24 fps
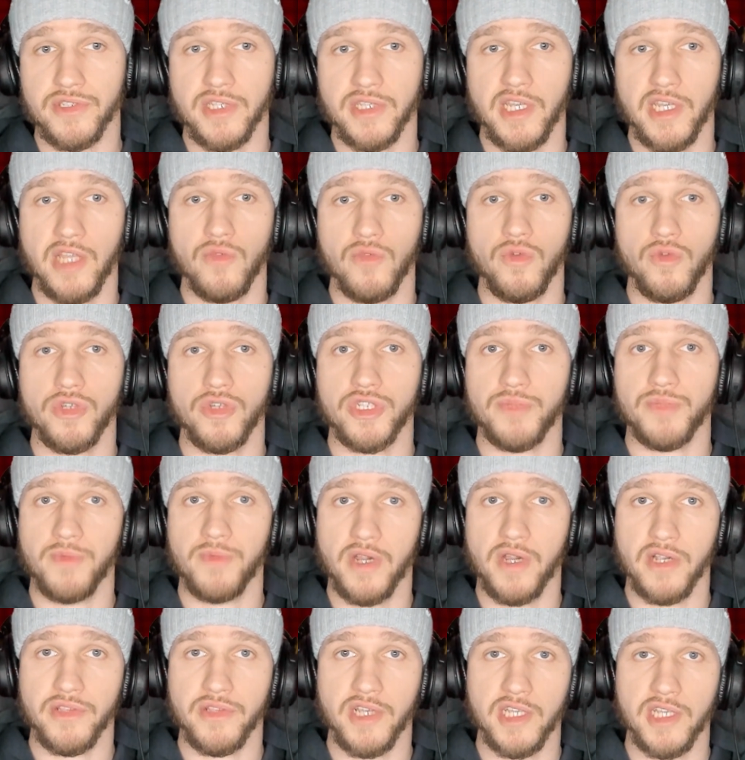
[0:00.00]
and works
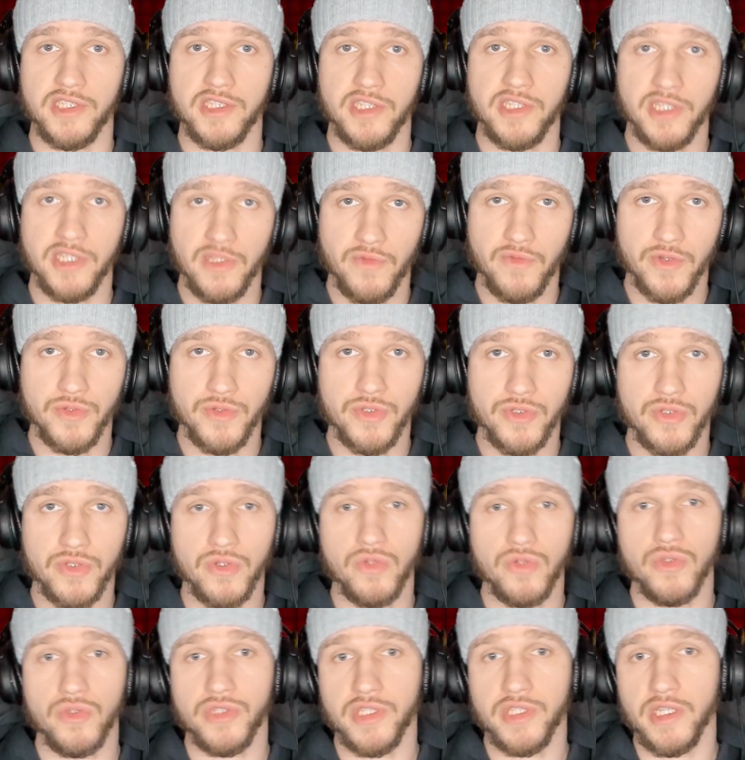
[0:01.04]
smart as he did versus
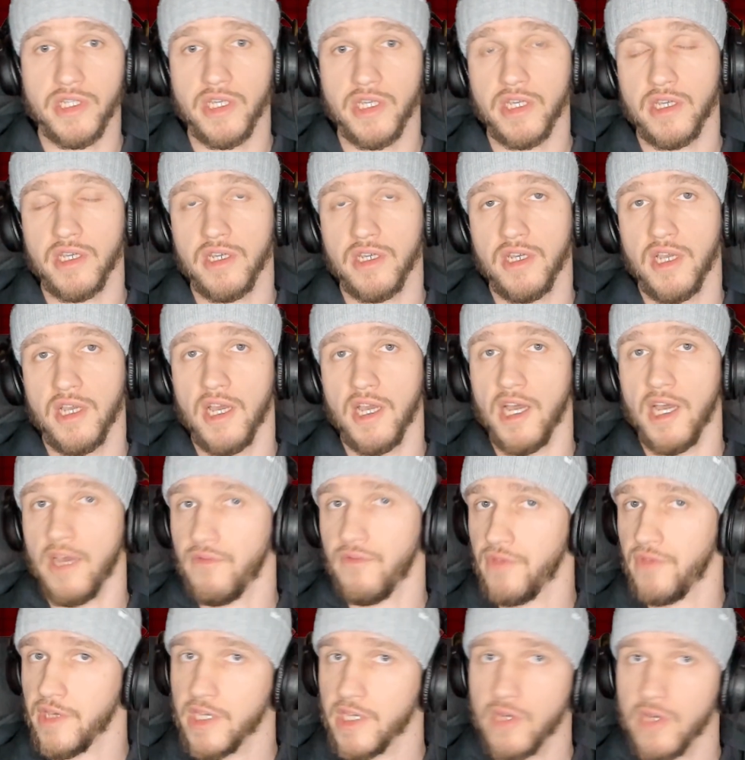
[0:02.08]
Usyk, I
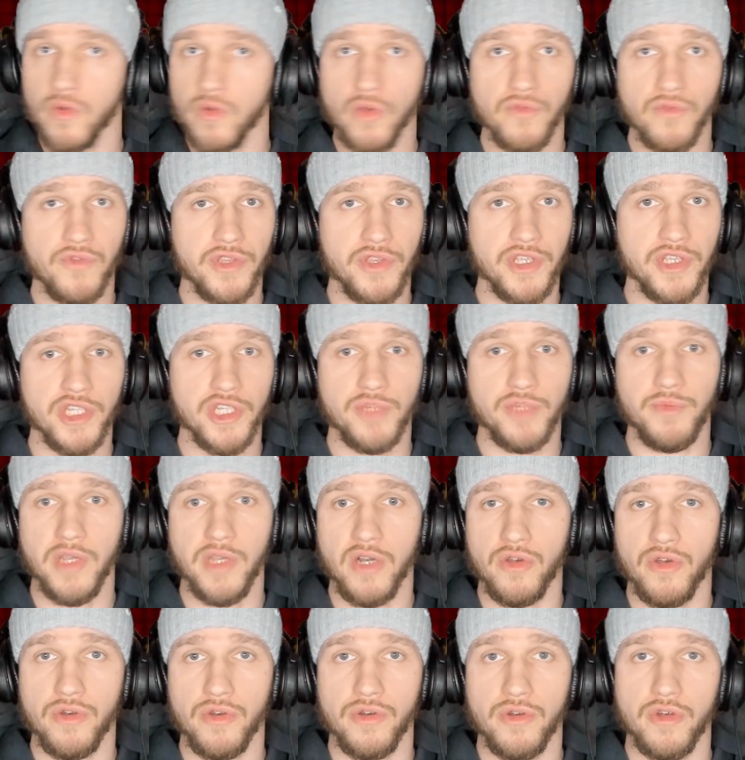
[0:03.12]
think he will finish
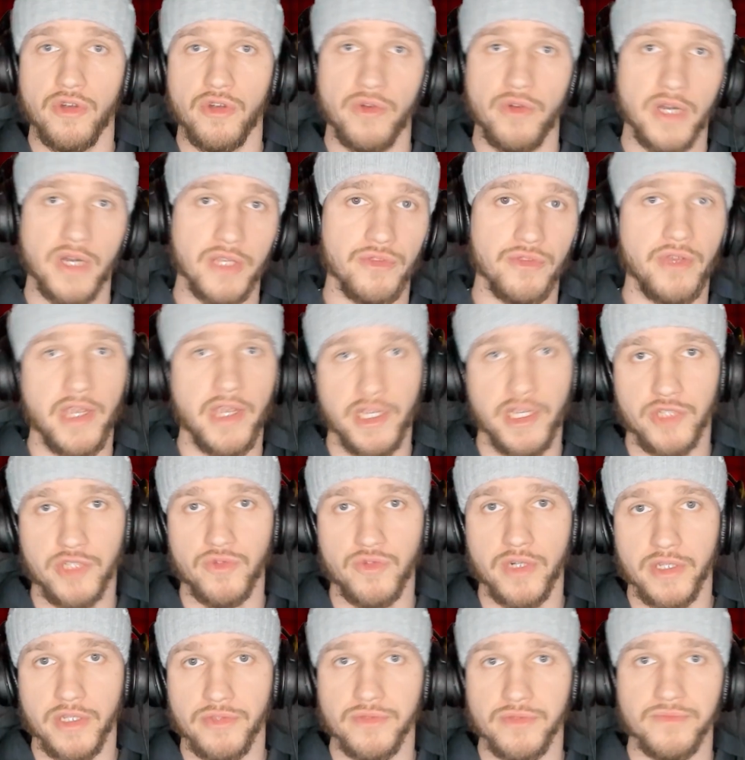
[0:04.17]
Miller around the 8th
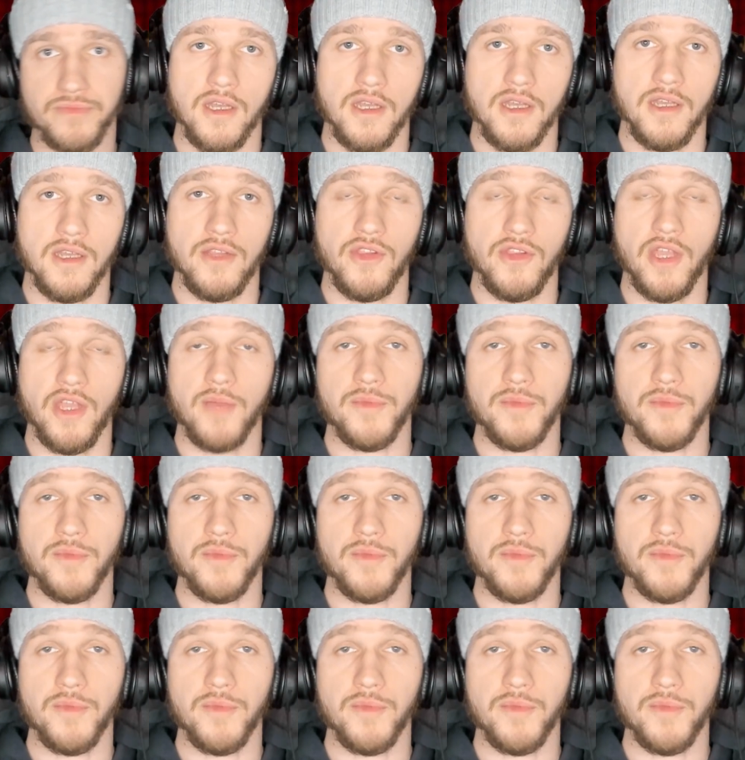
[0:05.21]
round. Number